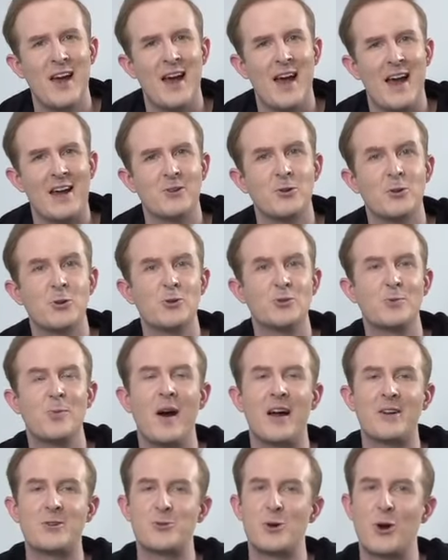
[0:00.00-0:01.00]
and use
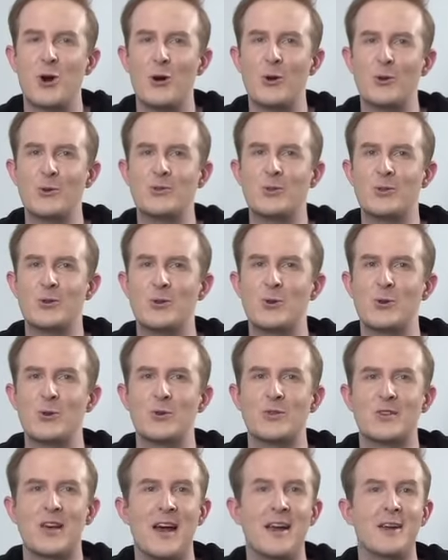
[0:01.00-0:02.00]
my drone to
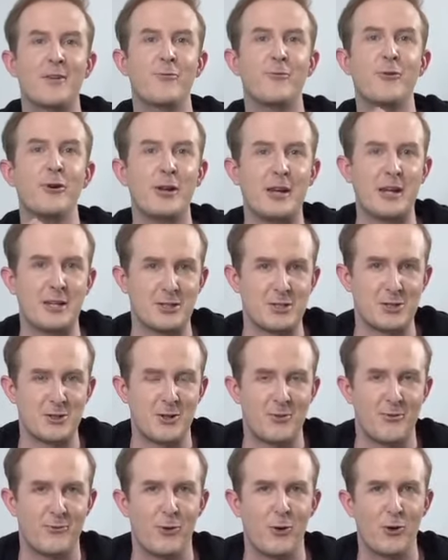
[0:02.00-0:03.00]
take footage
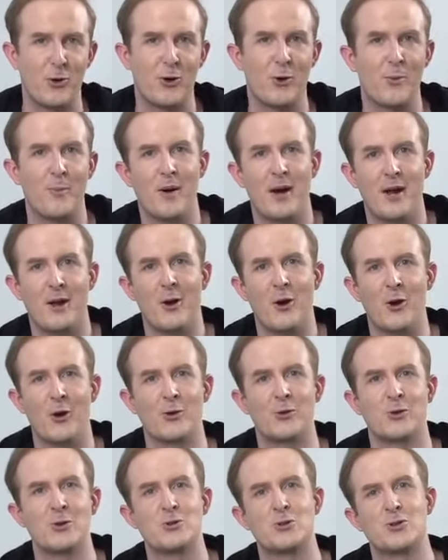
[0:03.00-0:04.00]
for my
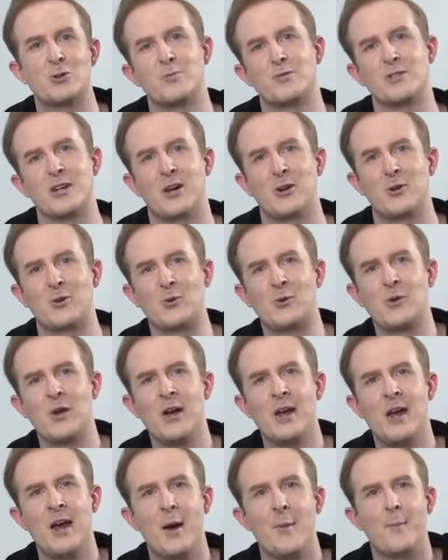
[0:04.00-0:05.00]
own YouTube channel.
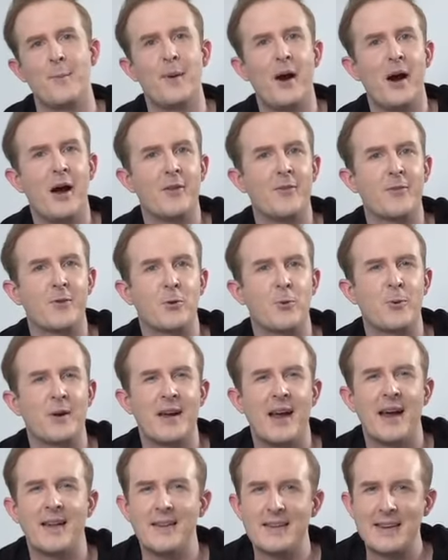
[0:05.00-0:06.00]
But the
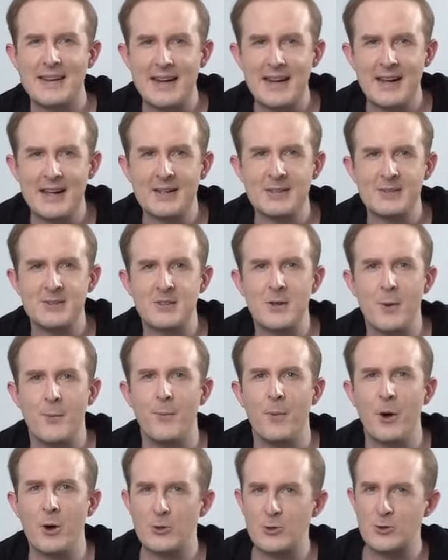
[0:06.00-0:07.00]
reality is
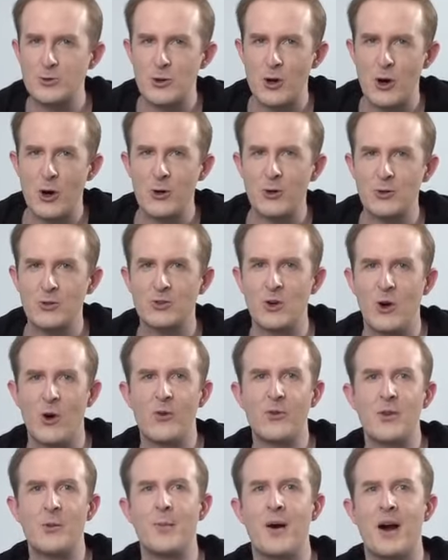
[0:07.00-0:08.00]
most drones
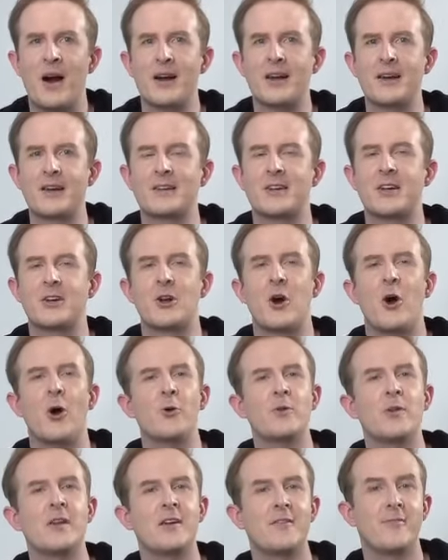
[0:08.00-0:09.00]
on the market can
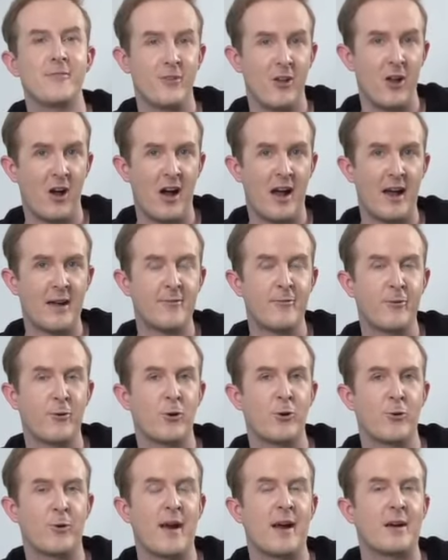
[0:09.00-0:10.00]
only fly
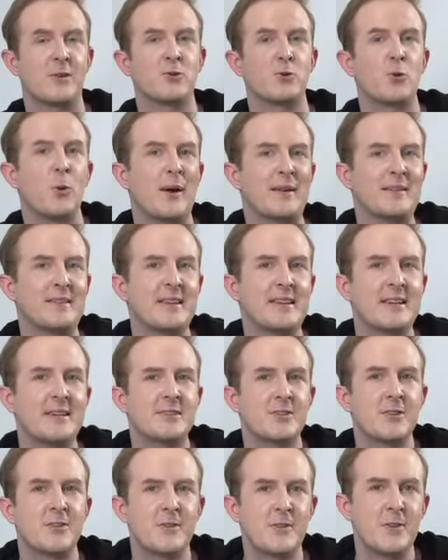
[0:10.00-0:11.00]
for around 20
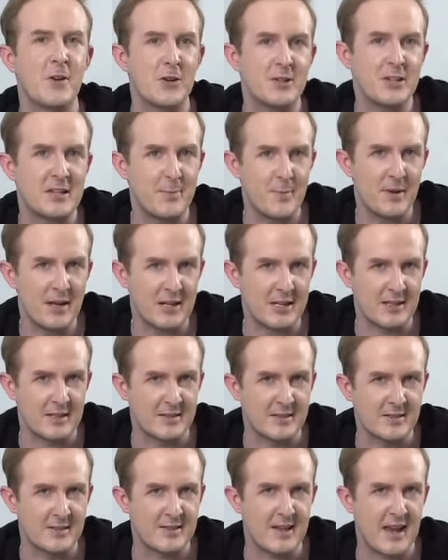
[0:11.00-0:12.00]
to 30
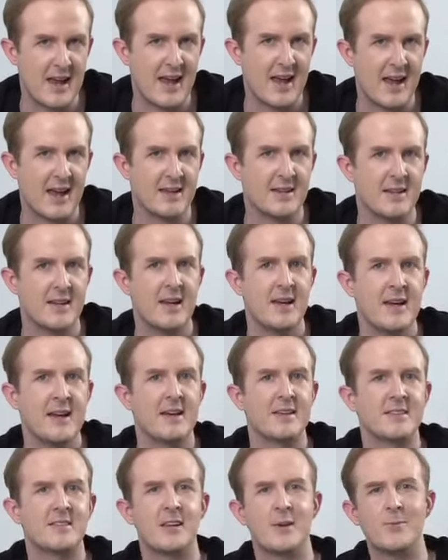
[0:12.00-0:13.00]
minutes and
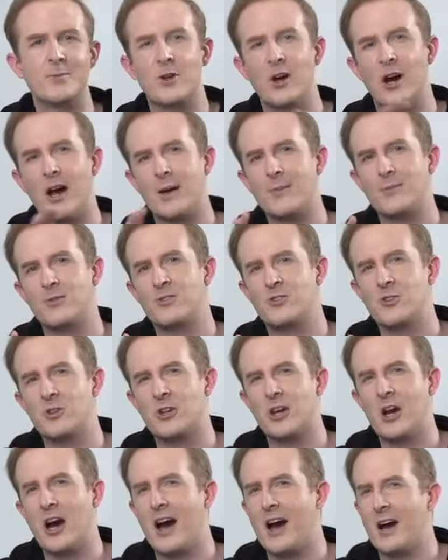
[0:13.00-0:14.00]
sometimes you
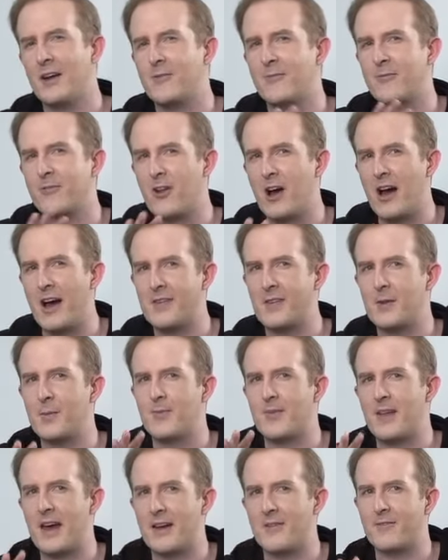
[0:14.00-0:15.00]
can't fly
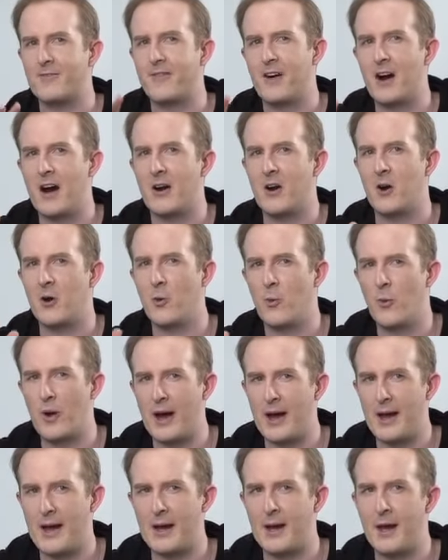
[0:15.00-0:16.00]
them that far
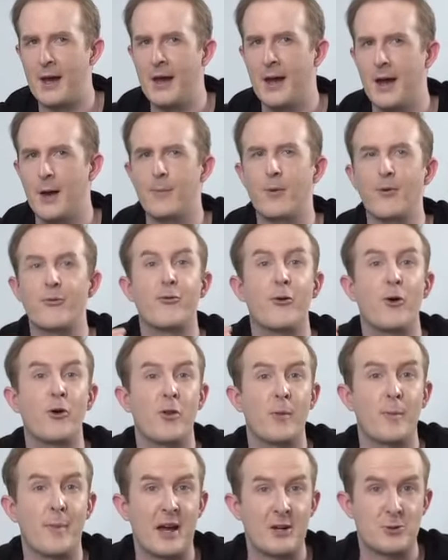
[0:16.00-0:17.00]
away before
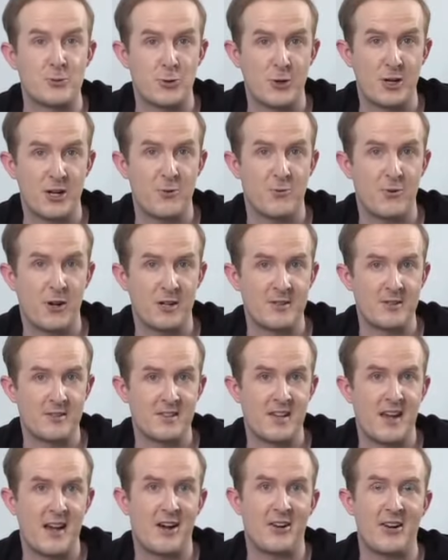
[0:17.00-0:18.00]
the battery runs
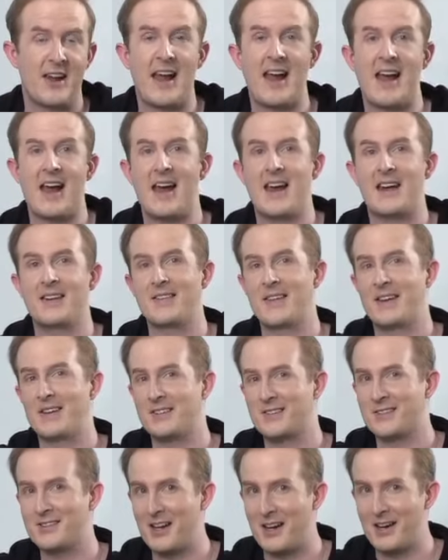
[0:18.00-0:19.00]
out and they
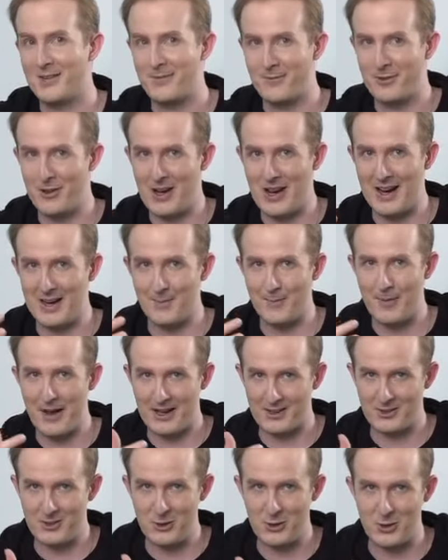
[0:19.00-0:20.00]
start flying
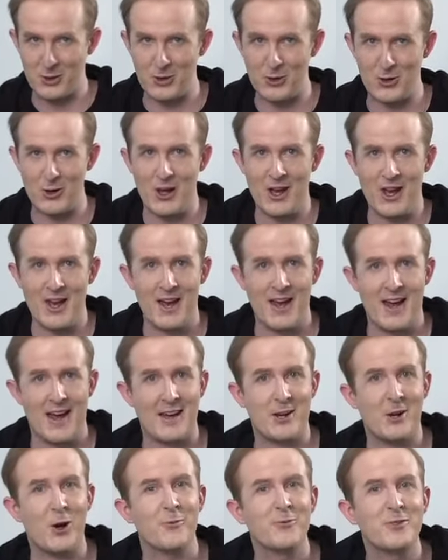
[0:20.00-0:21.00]
back to you.
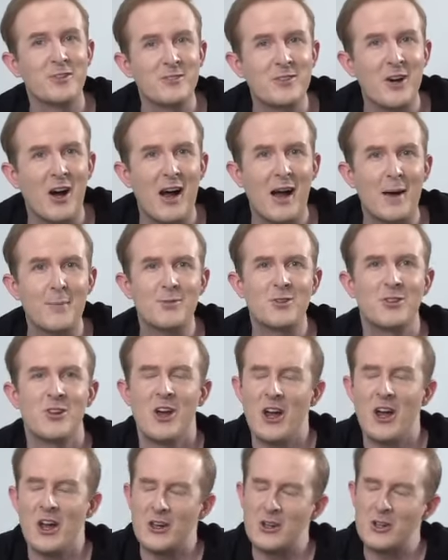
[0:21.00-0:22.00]
And oftentimes,
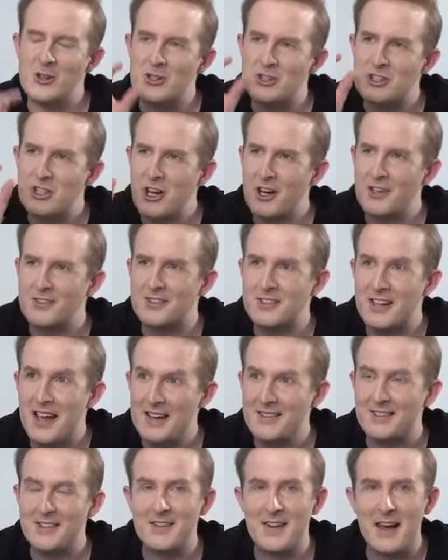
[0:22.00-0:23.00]
you just
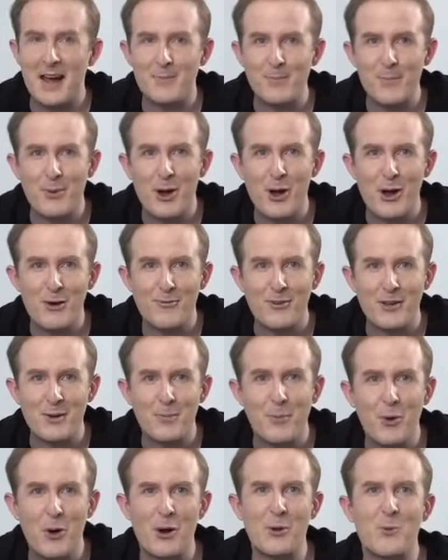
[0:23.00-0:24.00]
get to that
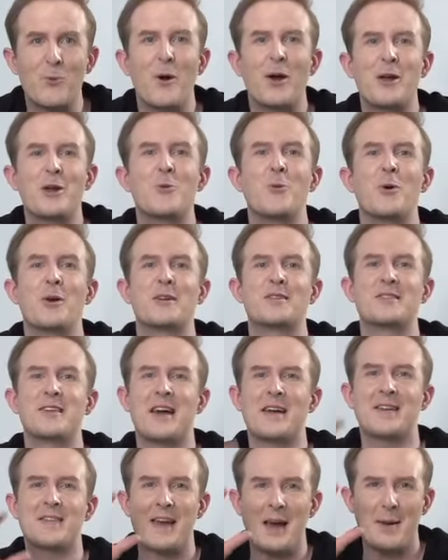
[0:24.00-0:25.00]
perfect point where you want to
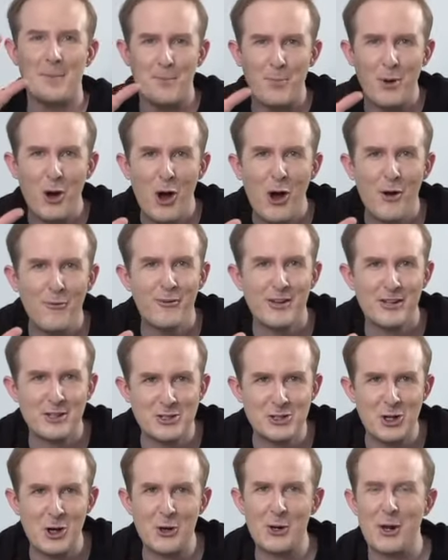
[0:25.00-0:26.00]
take that perfect
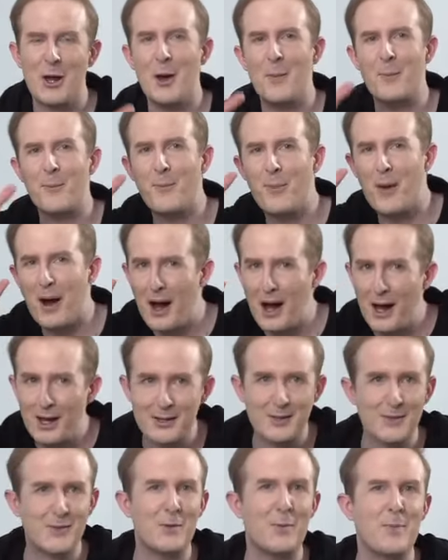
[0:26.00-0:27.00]
shot,
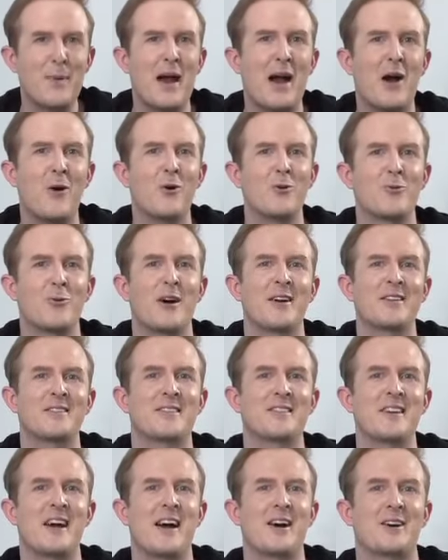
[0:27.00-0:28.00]
but the power
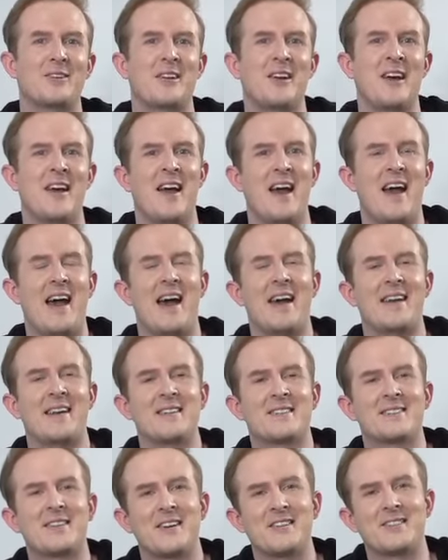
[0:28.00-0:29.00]
runs out and
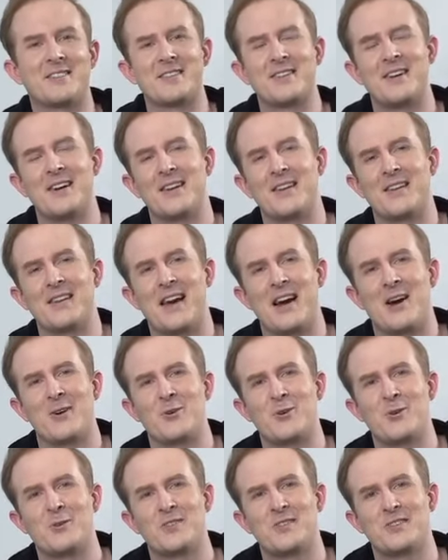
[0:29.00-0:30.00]
it doesn't allow
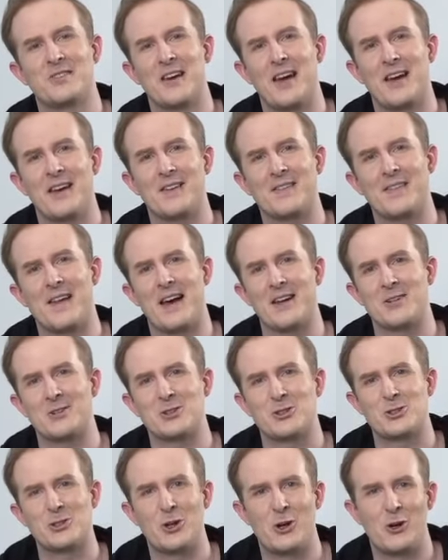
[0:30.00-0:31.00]
you to take that
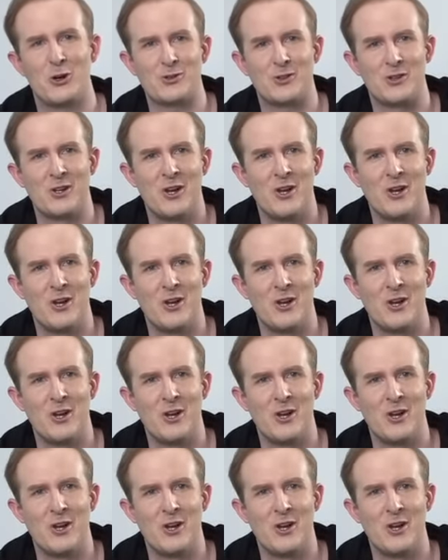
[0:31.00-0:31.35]
shot.